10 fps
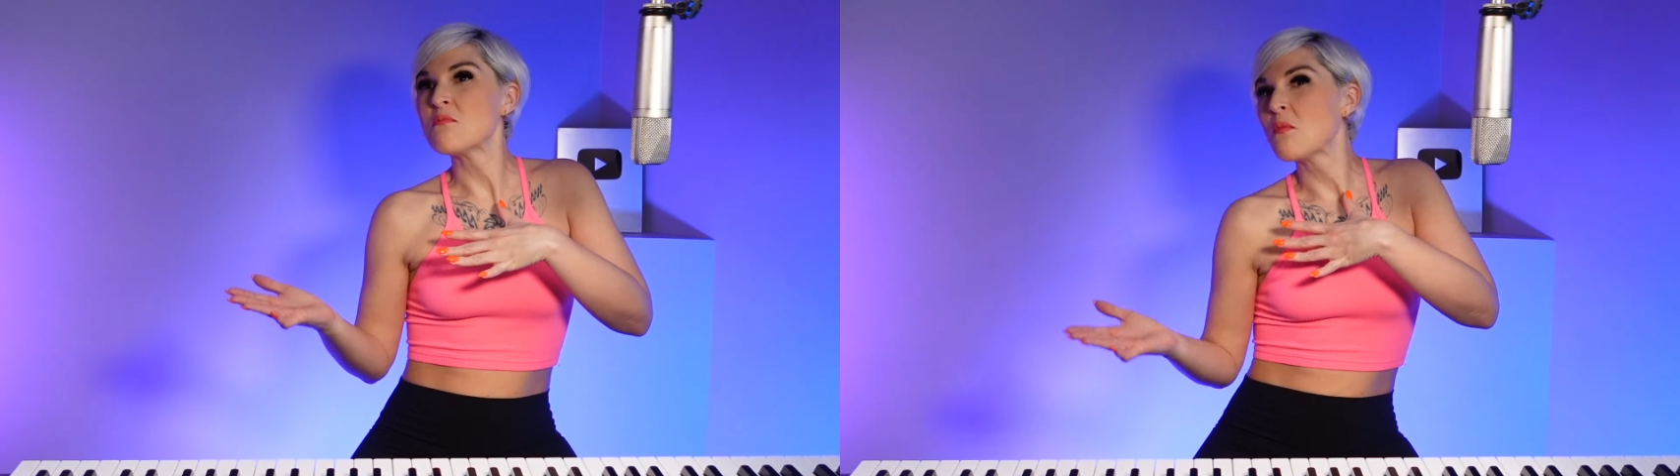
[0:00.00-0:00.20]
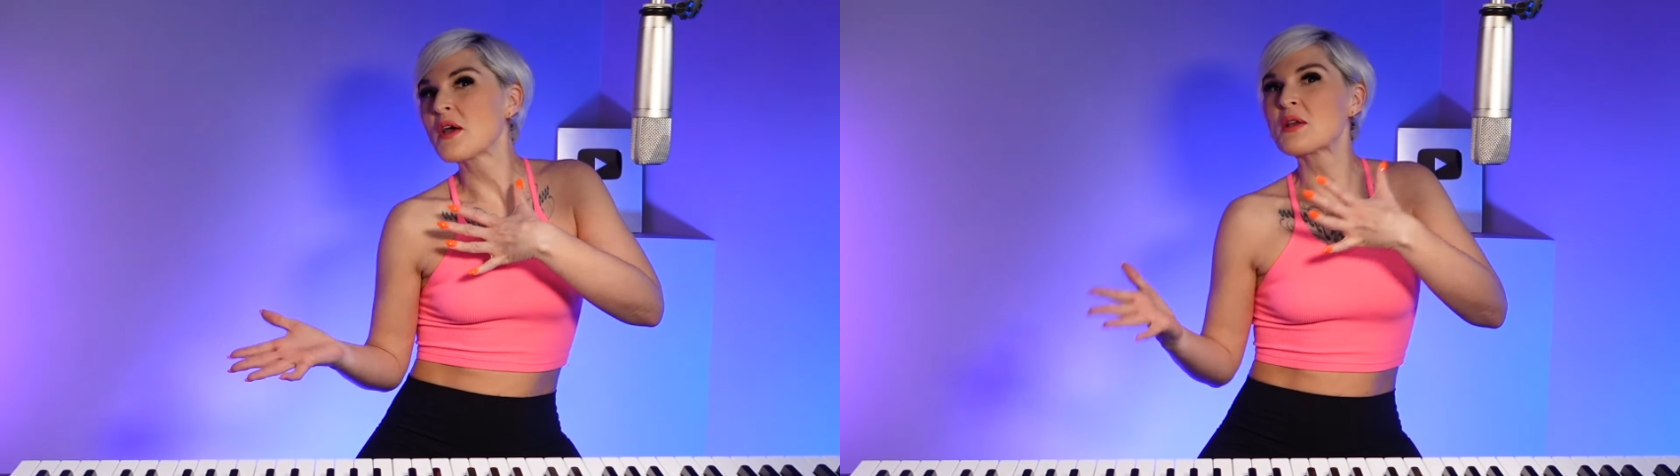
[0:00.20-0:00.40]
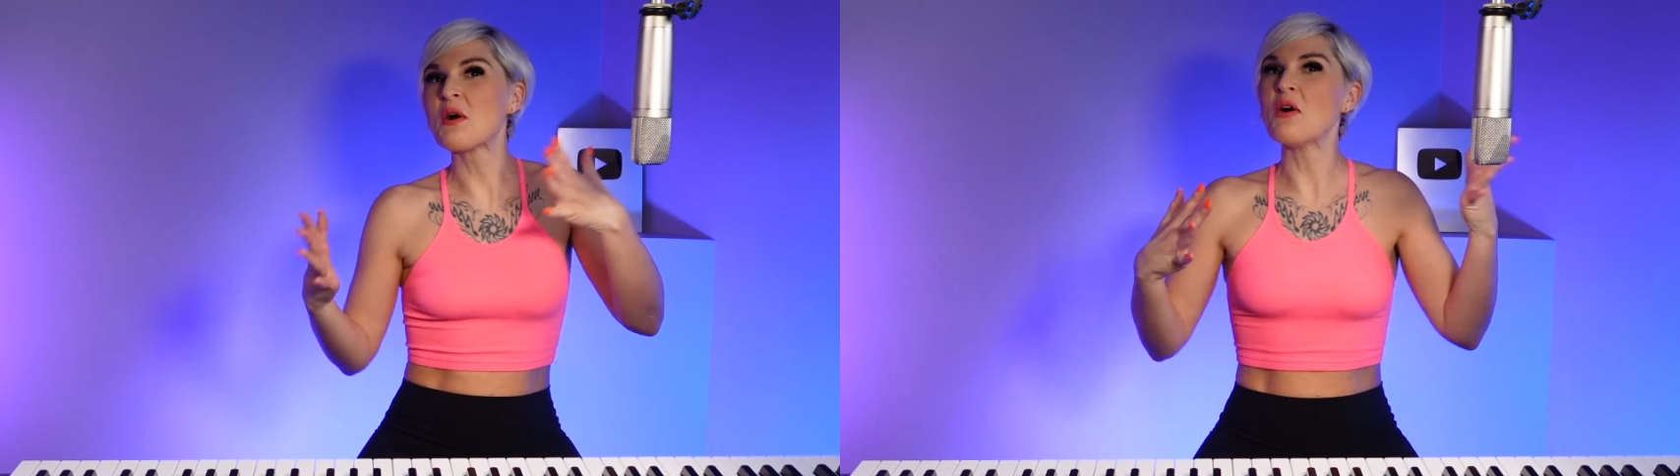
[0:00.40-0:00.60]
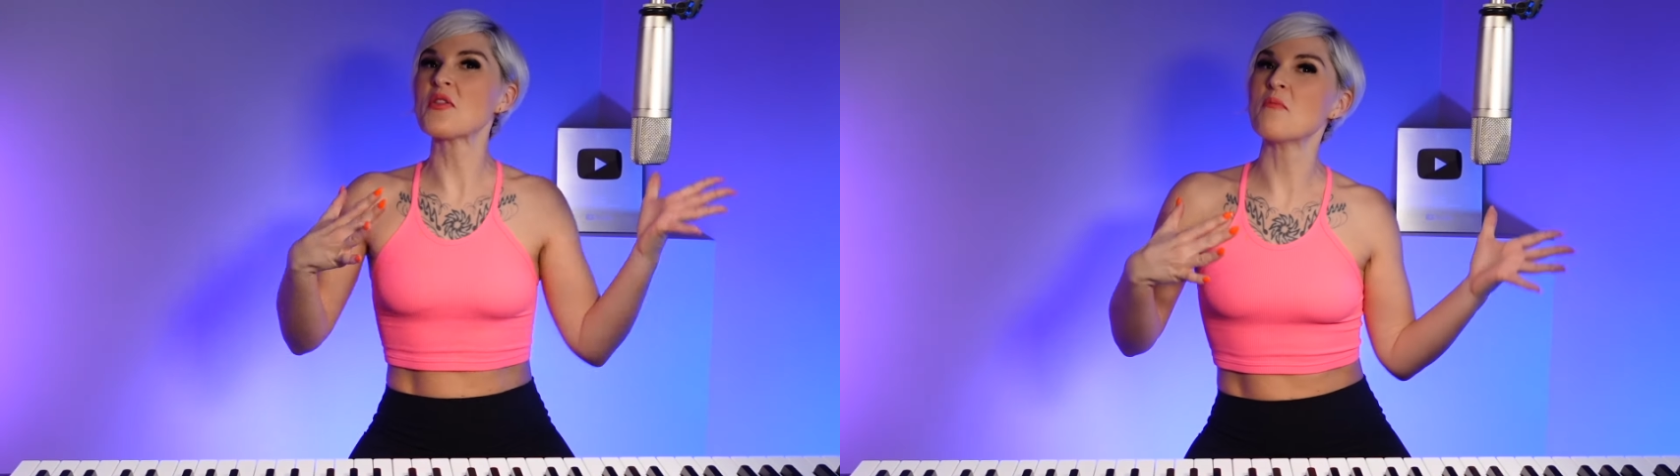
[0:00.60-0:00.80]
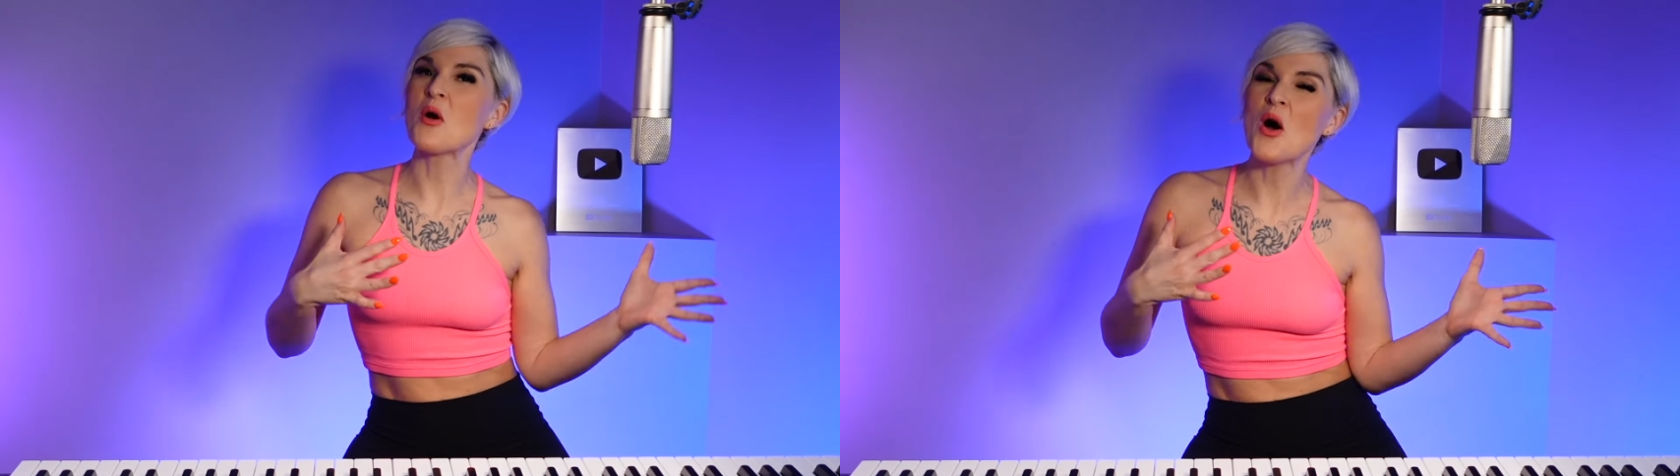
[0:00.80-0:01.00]
we could call
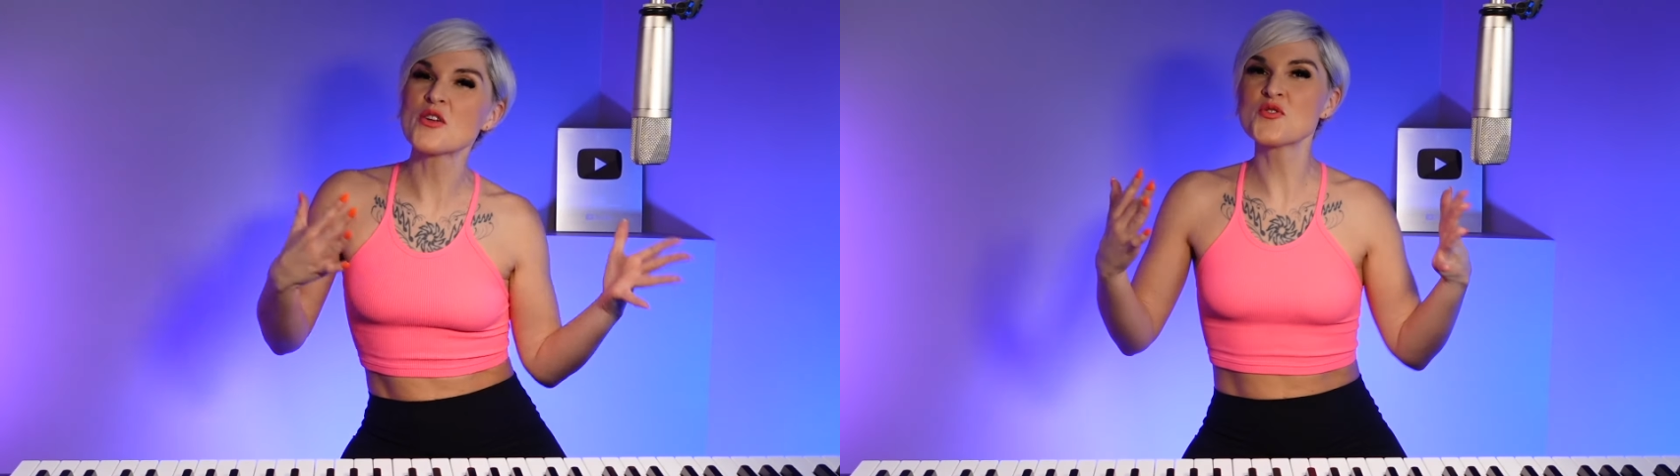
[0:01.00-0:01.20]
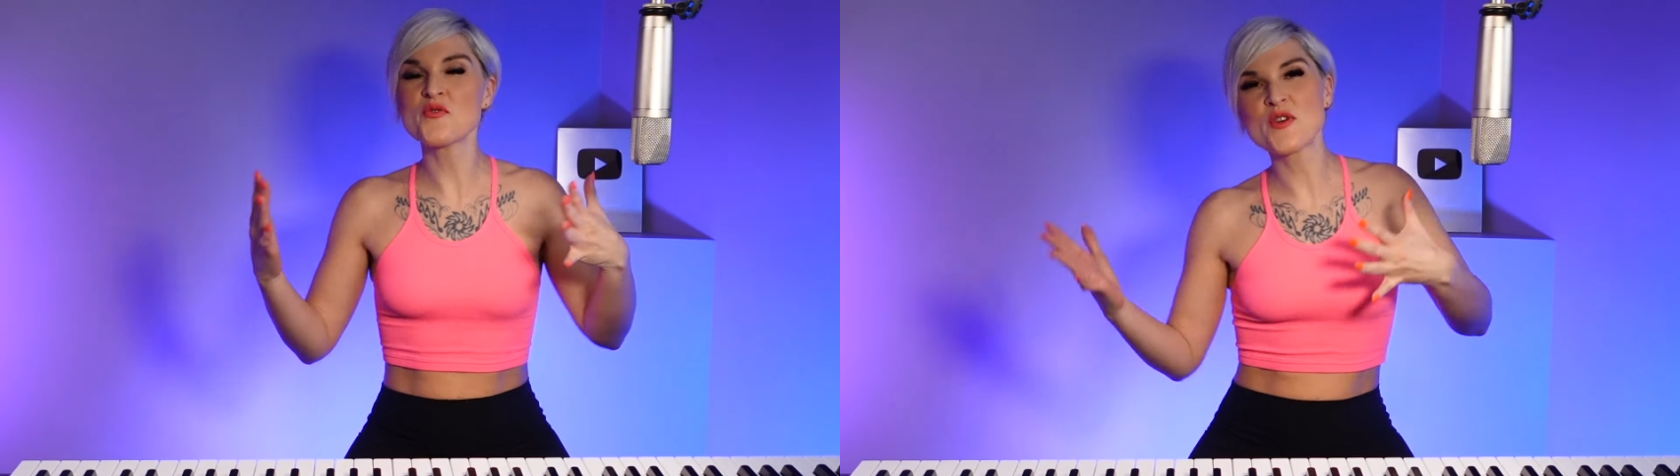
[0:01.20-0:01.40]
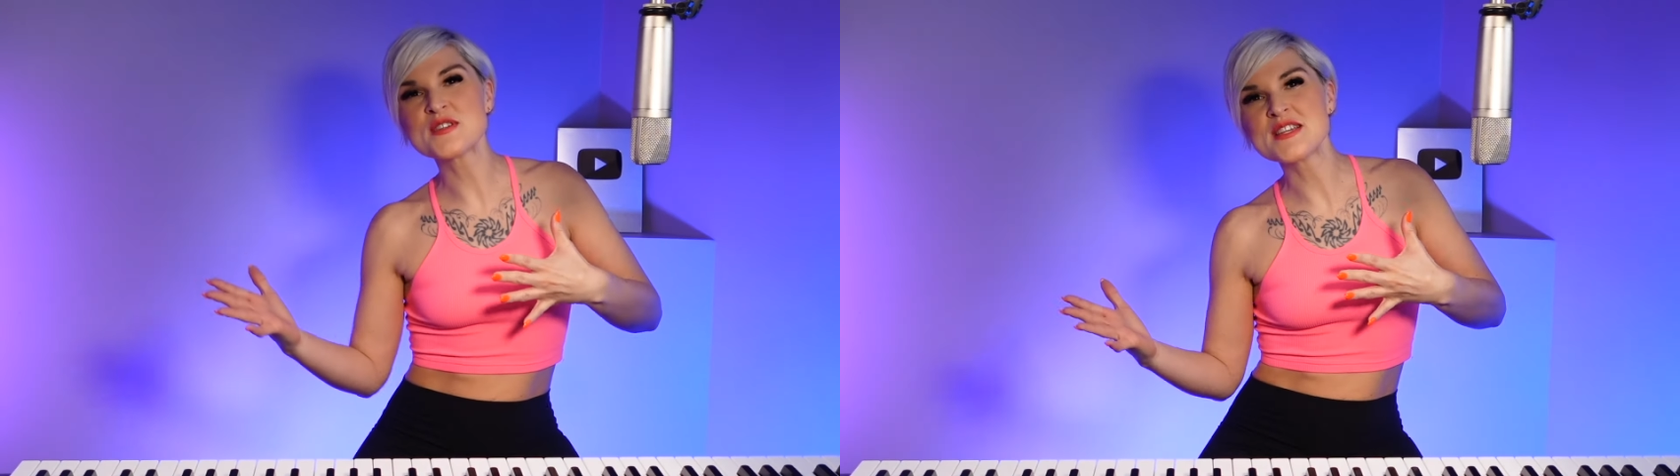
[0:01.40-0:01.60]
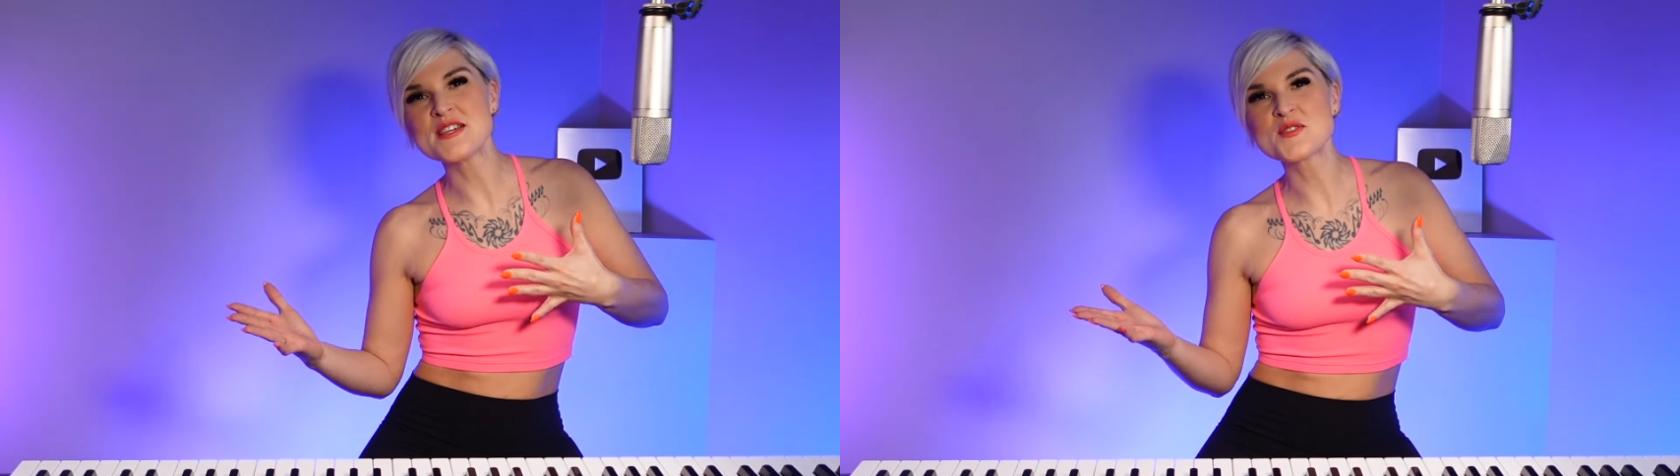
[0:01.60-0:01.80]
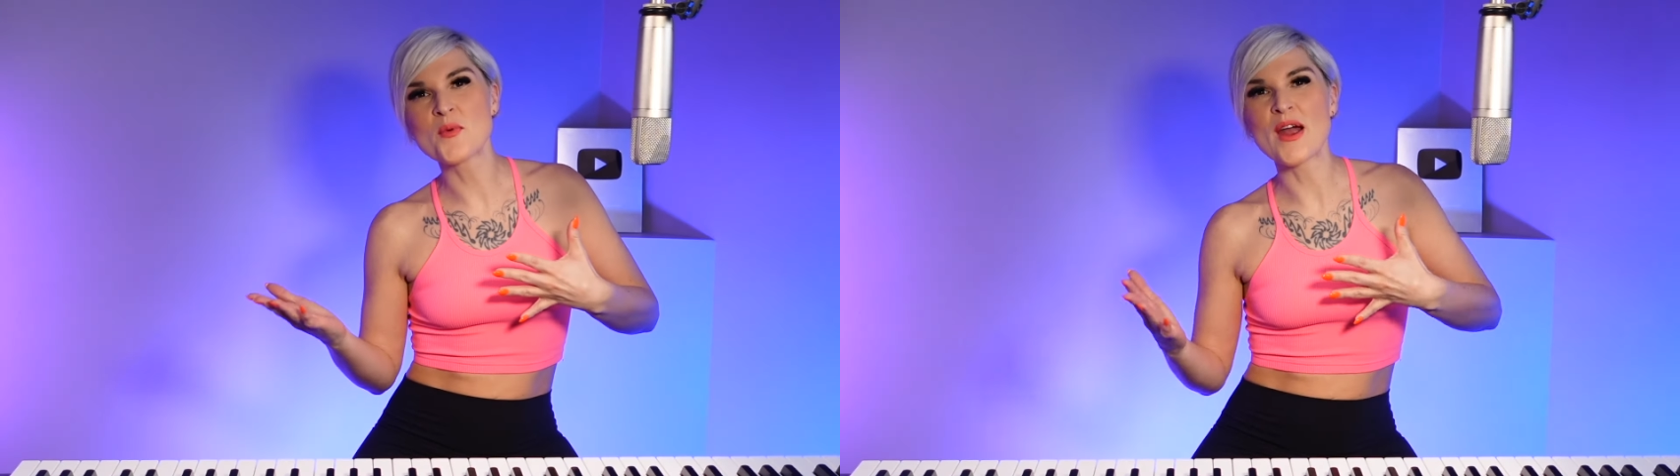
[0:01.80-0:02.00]
them
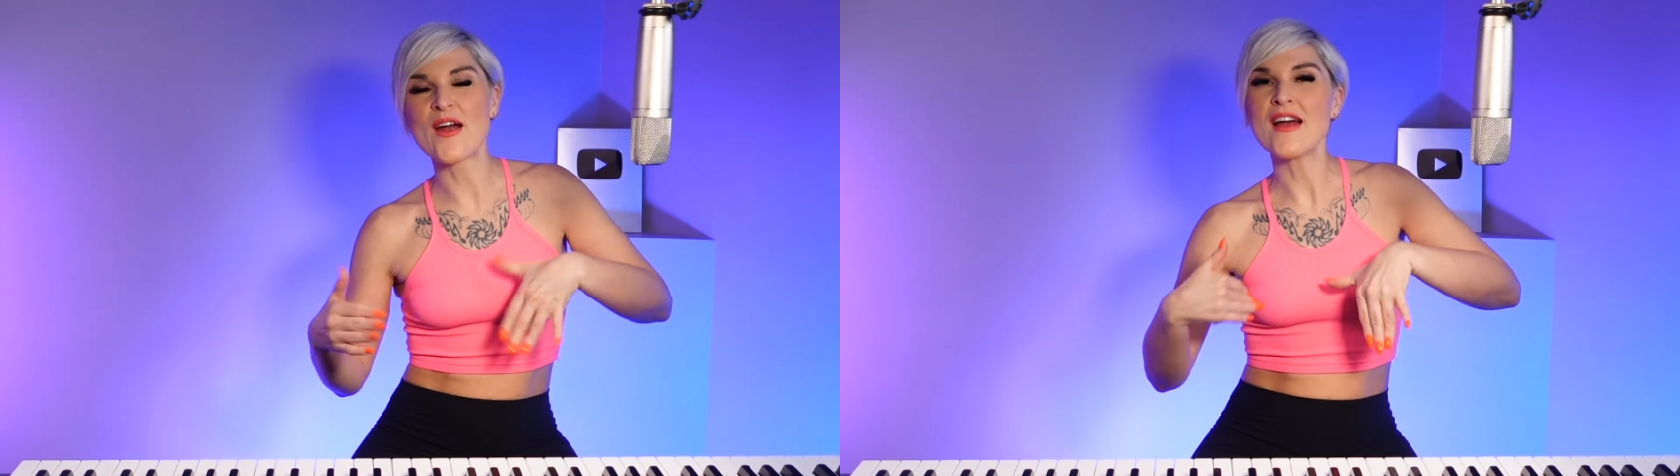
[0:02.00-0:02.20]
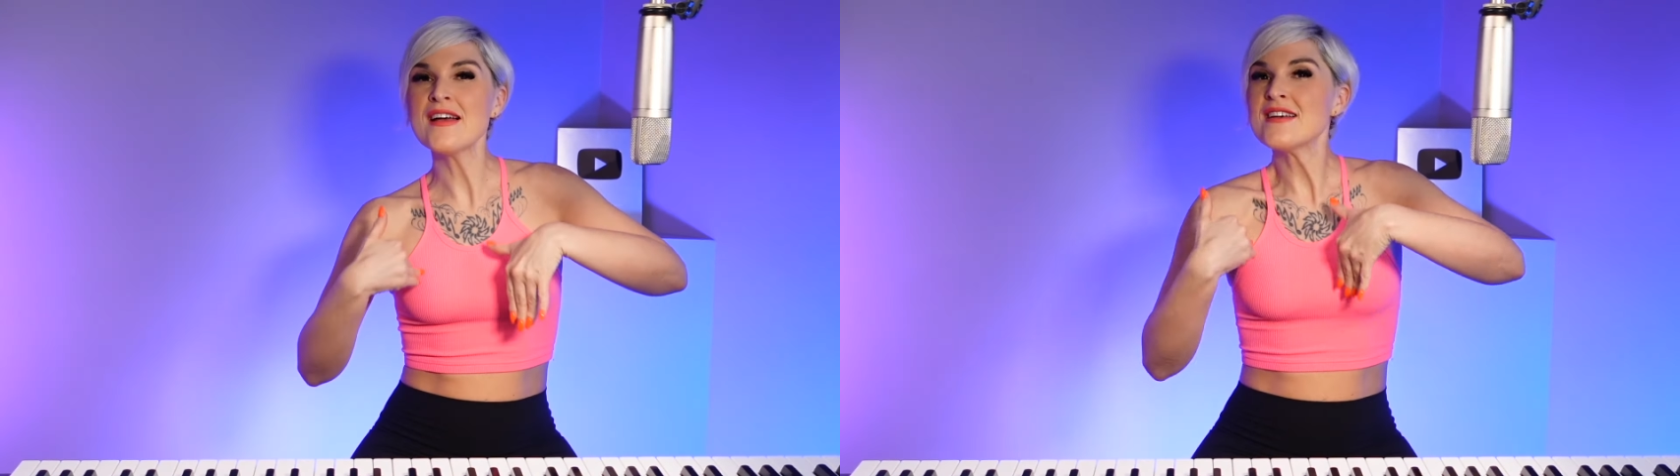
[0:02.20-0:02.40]
controversies, where